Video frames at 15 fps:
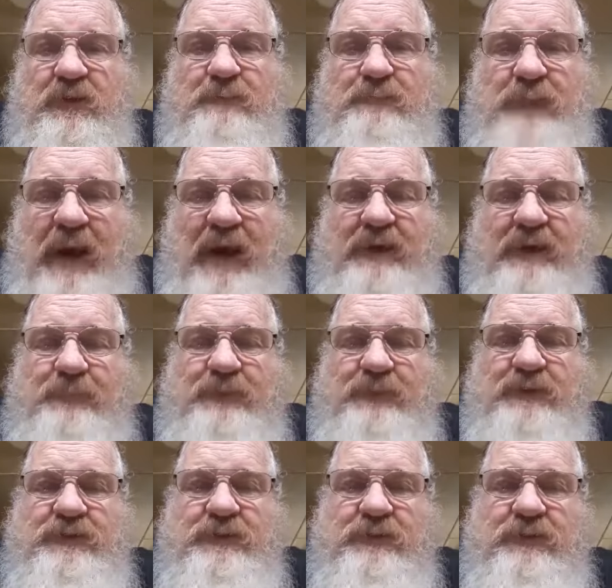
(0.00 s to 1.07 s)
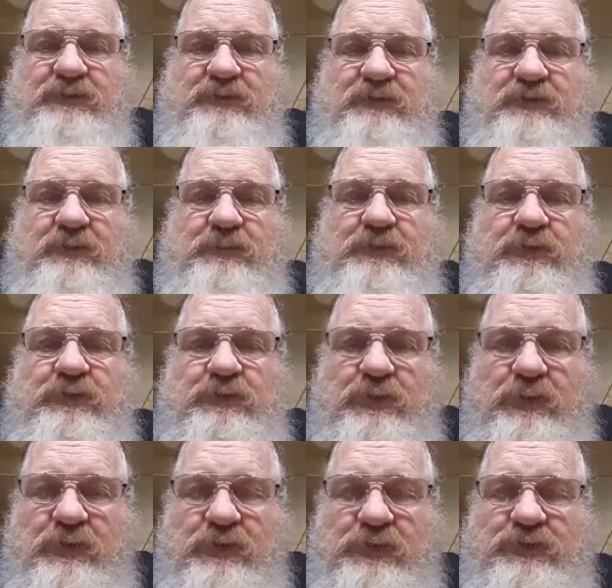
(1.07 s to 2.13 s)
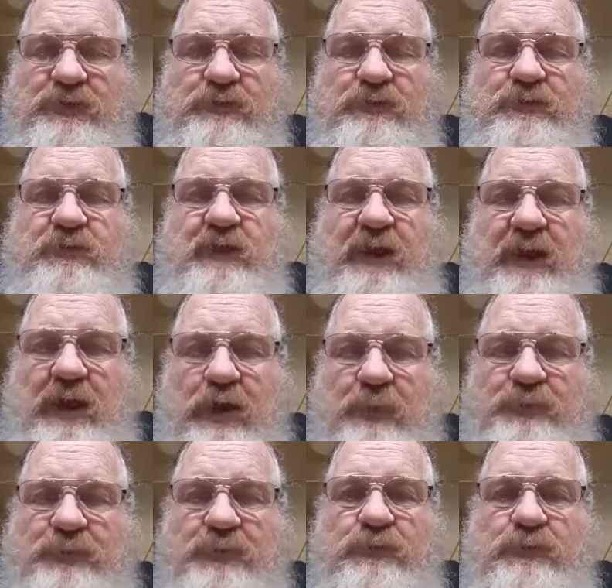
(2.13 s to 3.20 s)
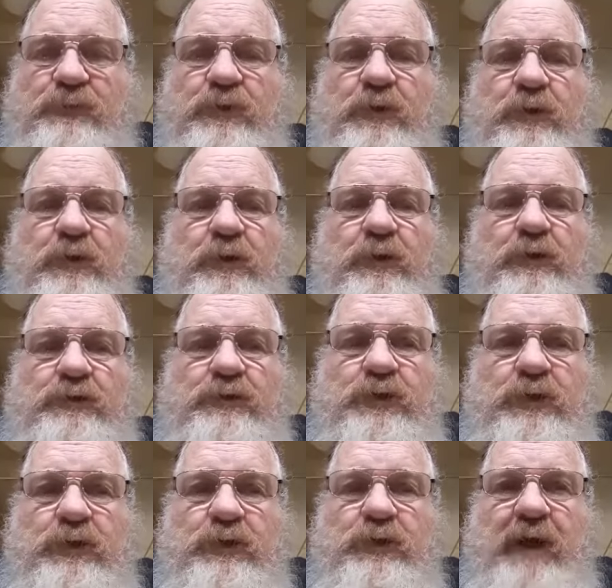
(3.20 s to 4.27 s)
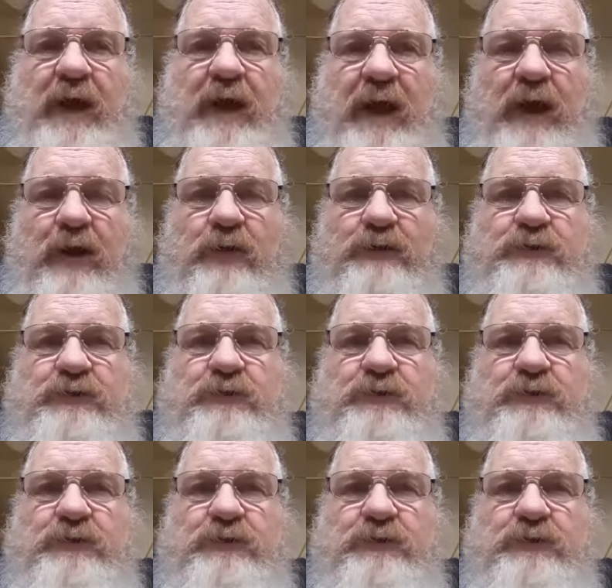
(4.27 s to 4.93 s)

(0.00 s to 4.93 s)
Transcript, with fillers: back up into your system to nourish you and to help you learn how